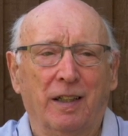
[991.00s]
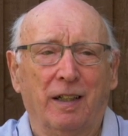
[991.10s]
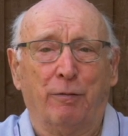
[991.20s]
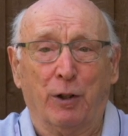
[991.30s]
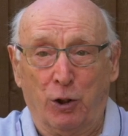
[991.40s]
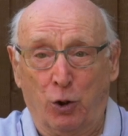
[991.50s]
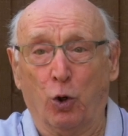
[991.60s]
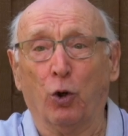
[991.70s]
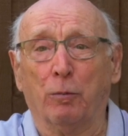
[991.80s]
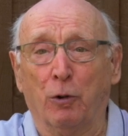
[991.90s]
if we can
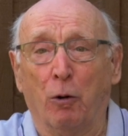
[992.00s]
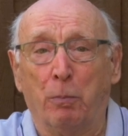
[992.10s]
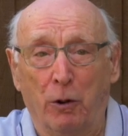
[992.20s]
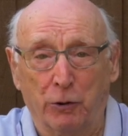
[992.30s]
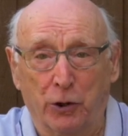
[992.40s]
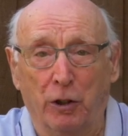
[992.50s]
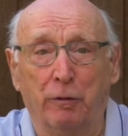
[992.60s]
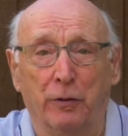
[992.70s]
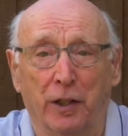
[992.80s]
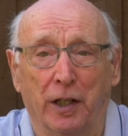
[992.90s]
call them long pots
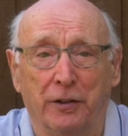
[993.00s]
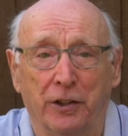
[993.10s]
over that